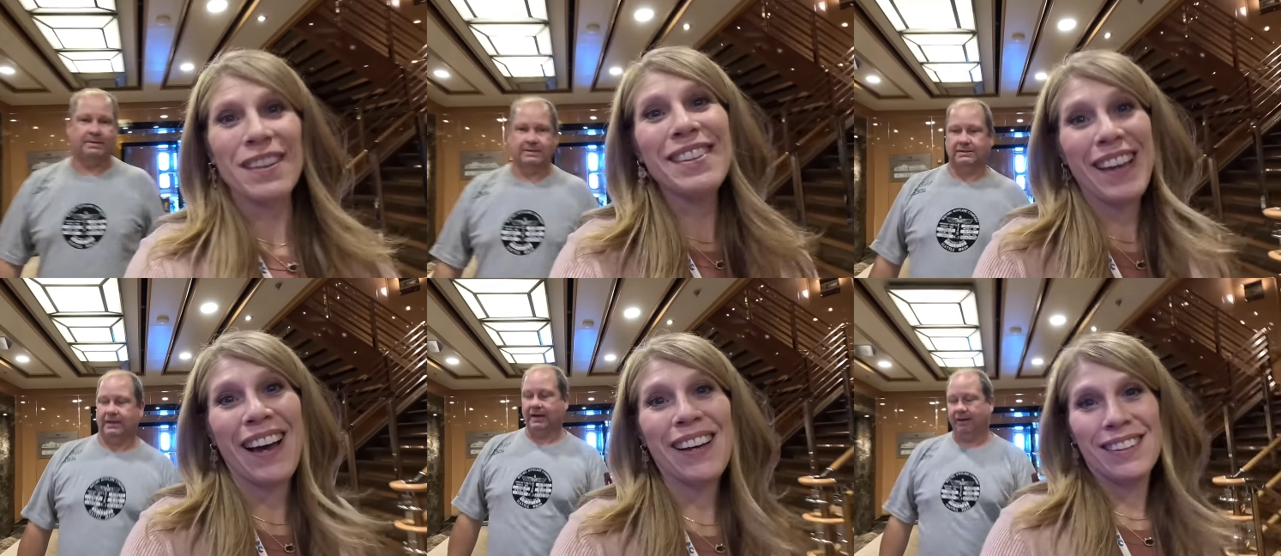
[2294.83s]

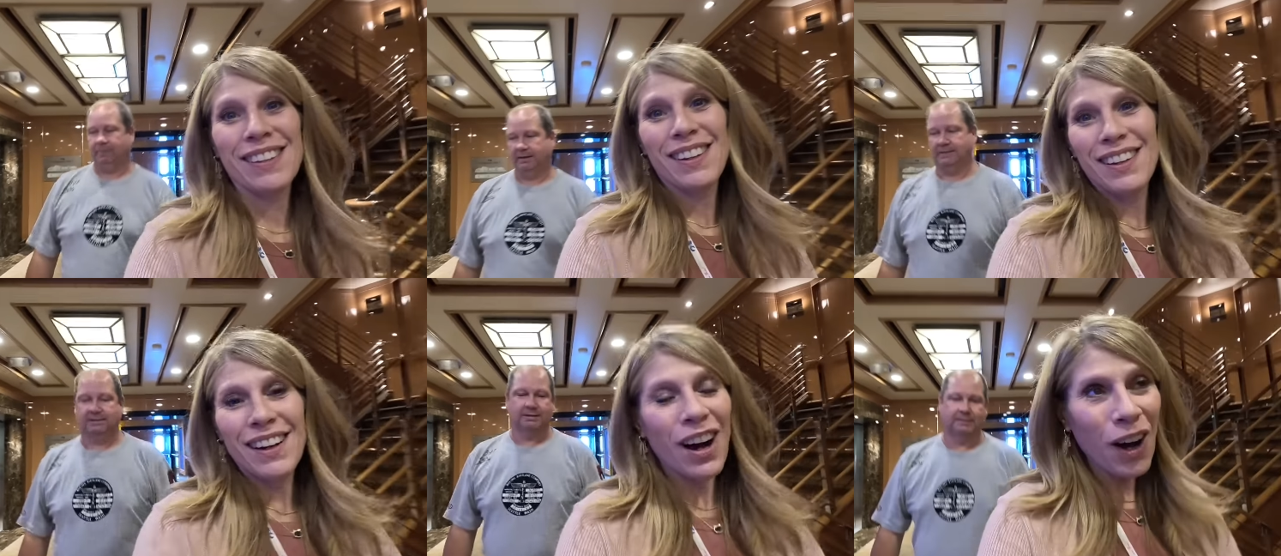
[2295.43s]
Speaker 1: yeah. Hi,
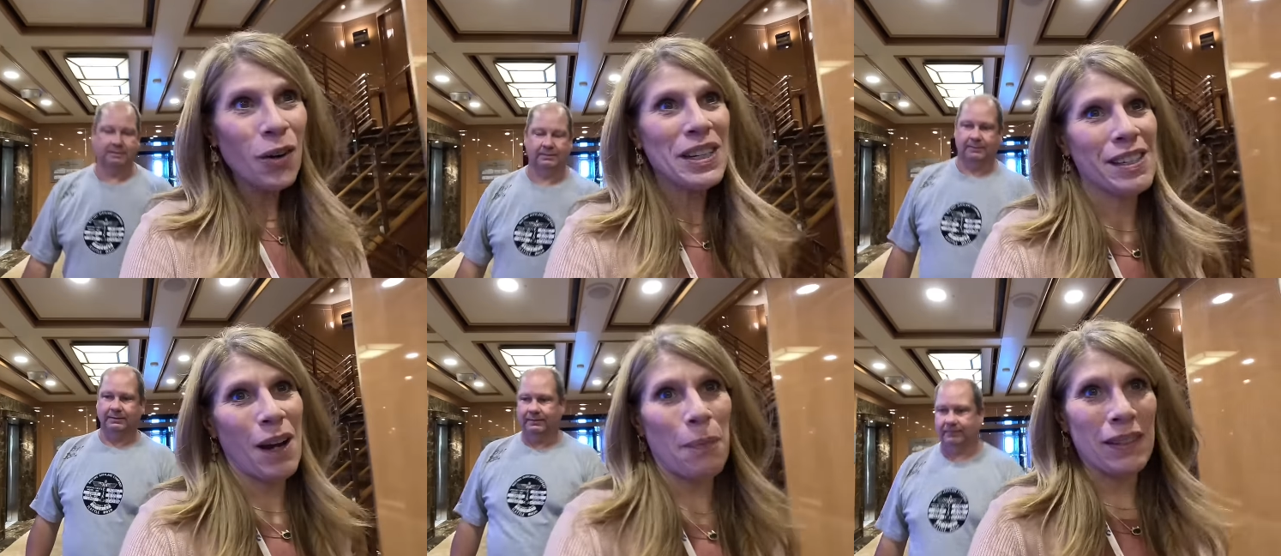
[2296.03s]
always
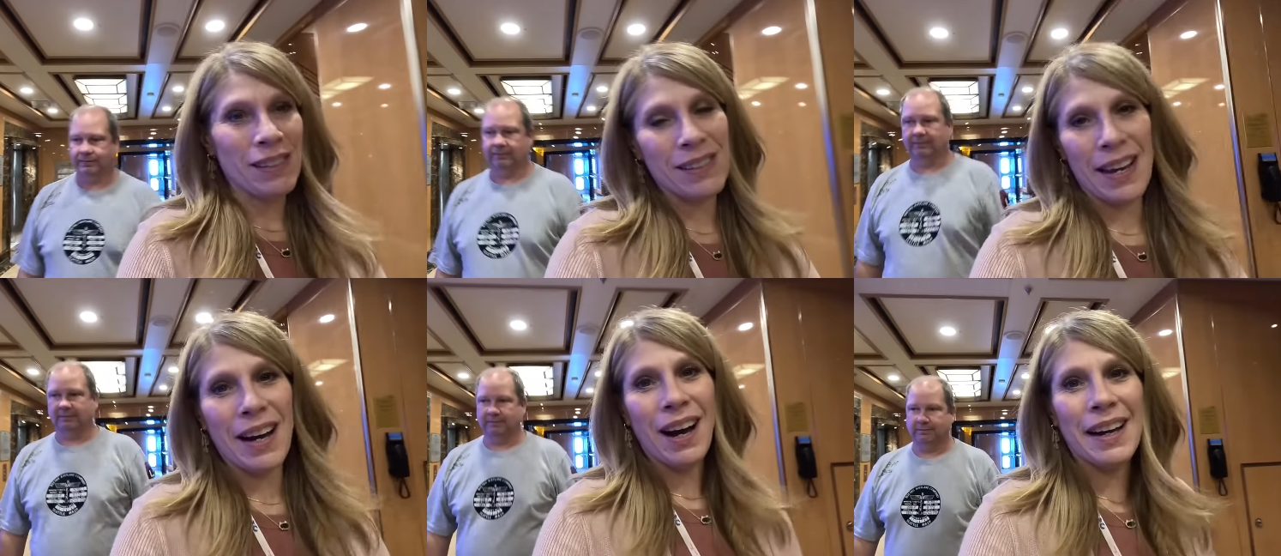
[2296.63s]
stop us and
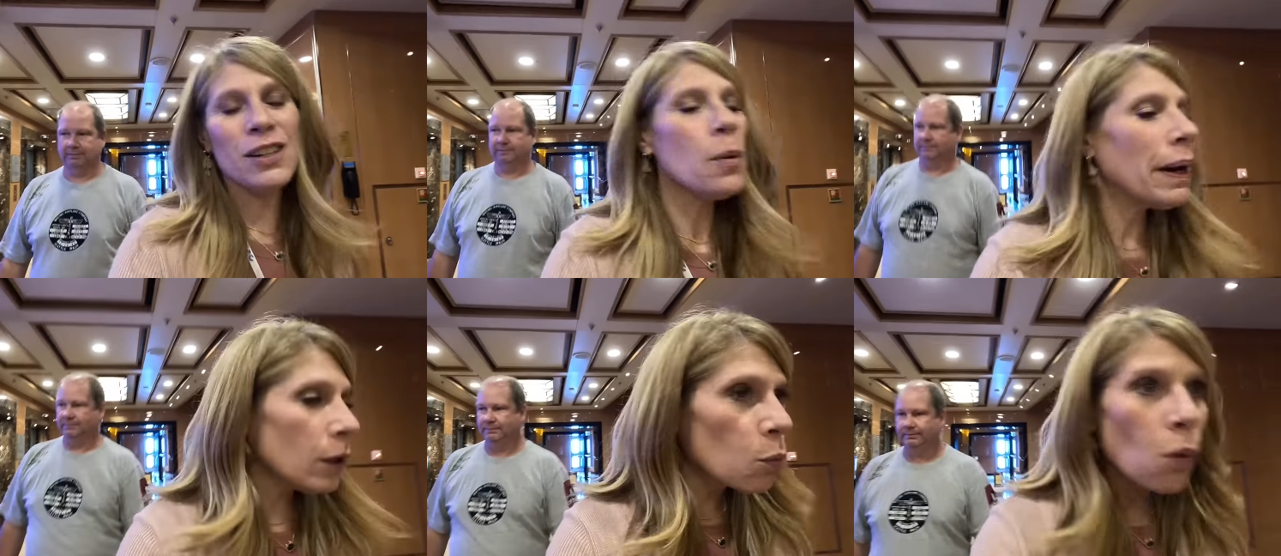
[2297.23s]
say hi. No
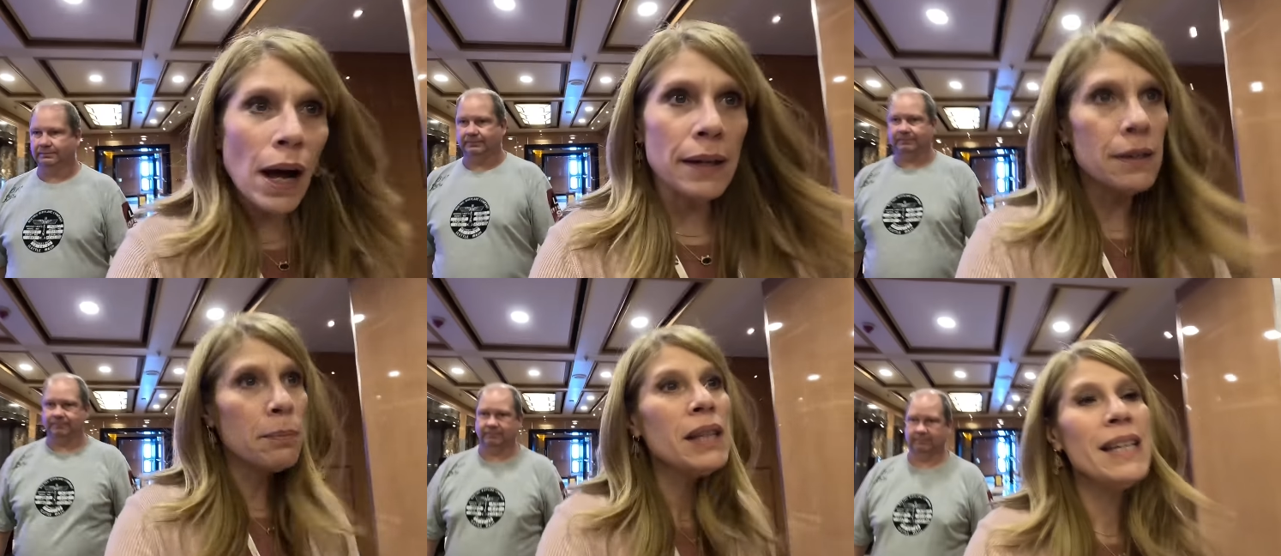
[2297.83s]
matter
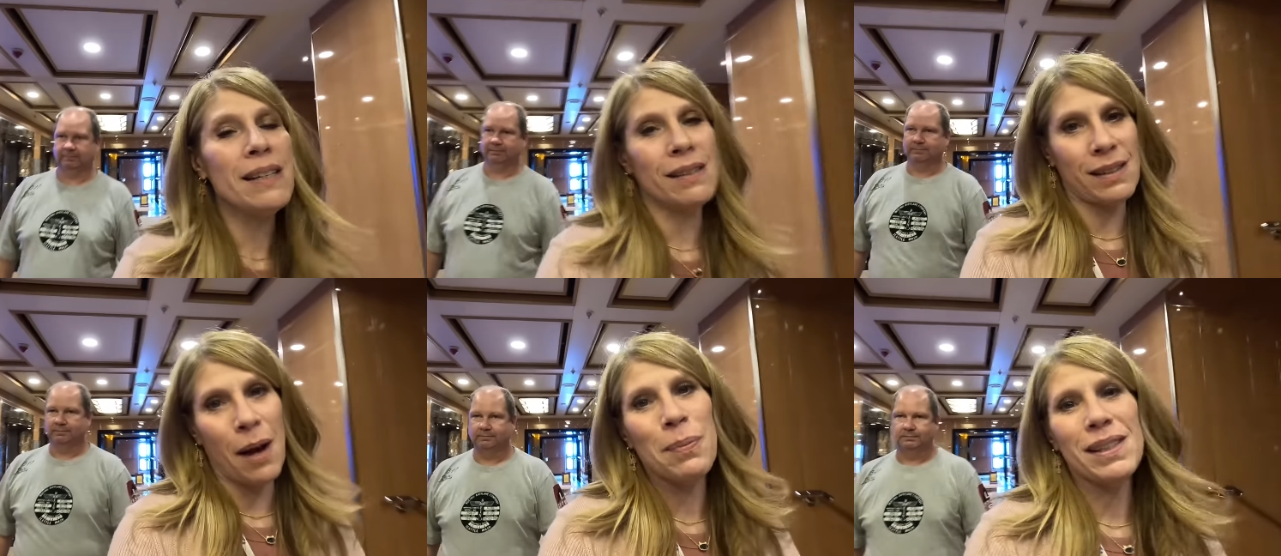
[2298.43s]
what, please
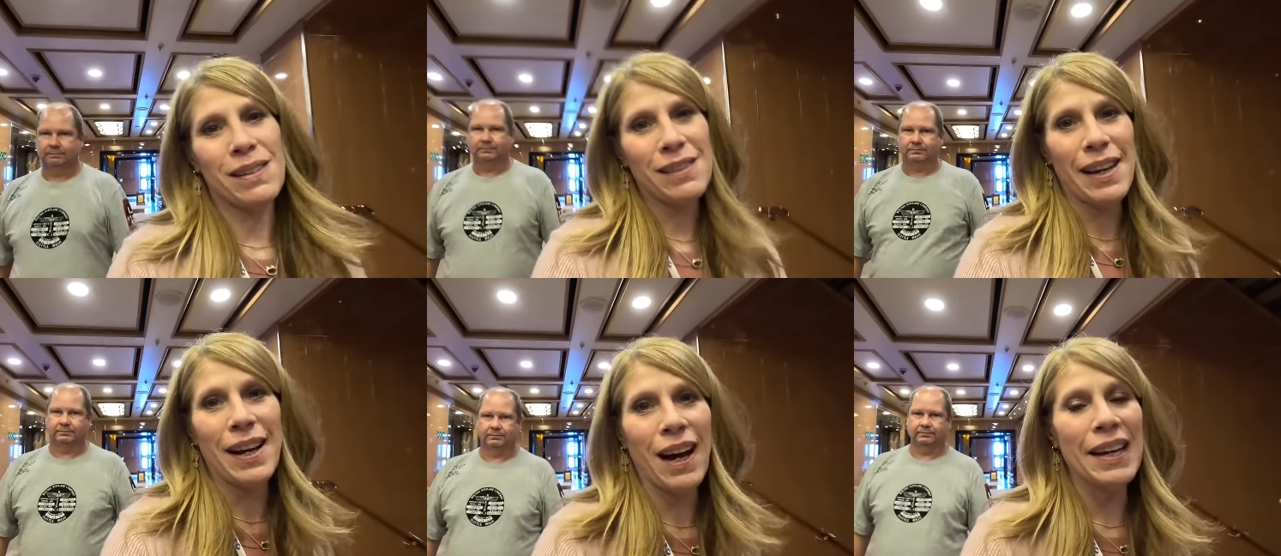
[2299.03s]
stop us and
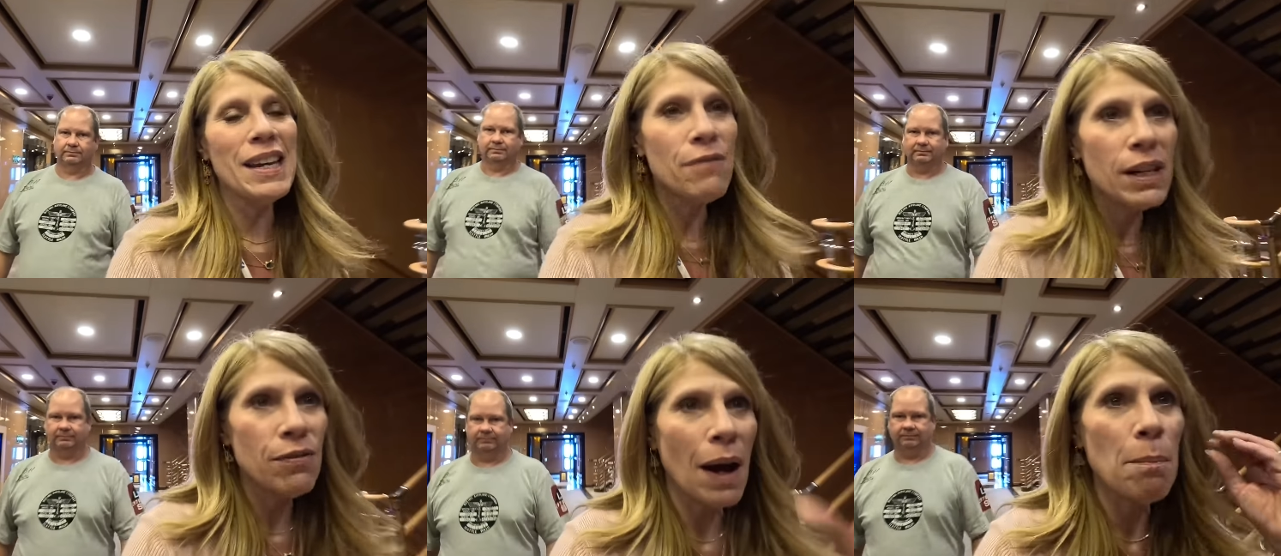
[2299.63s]
say hi.
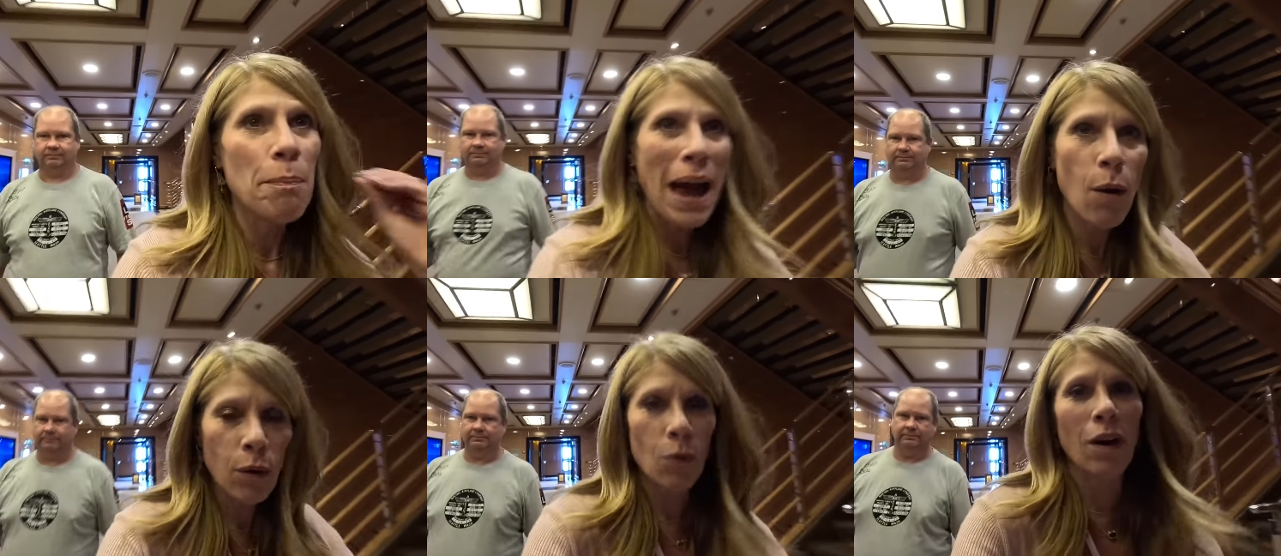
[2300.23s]
Even if I'm
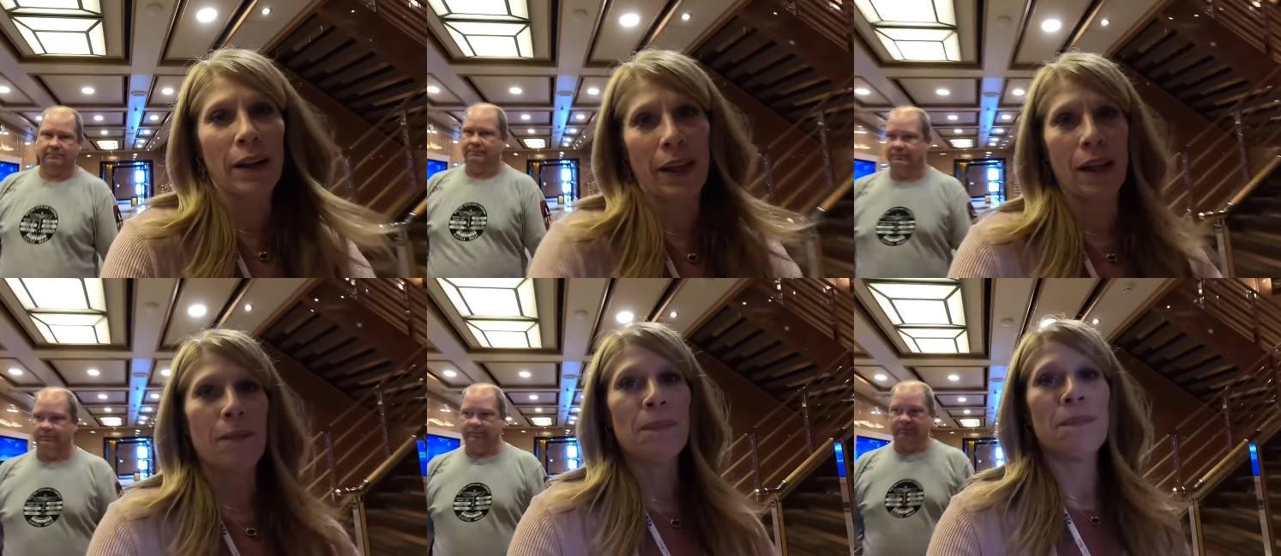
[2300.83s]
power
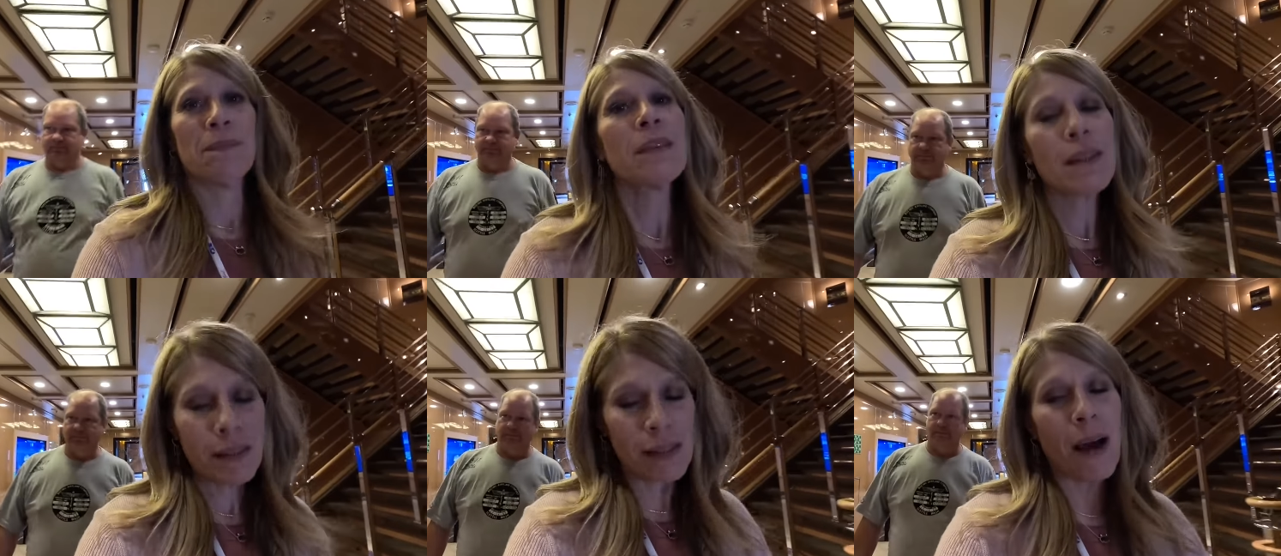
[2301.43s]
walking,
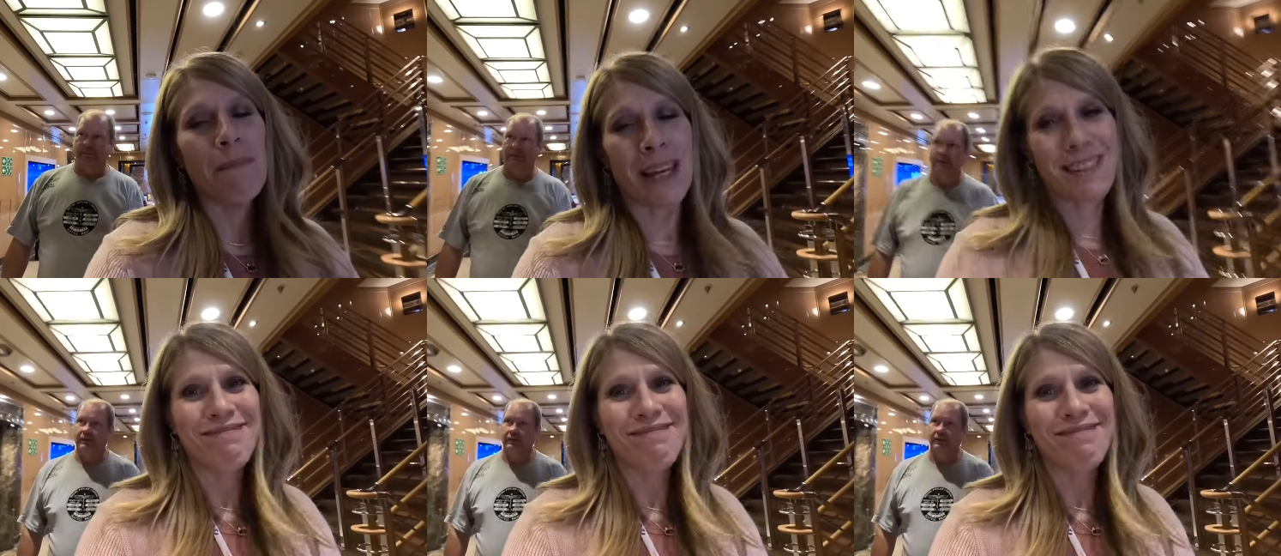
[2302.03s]
stop me.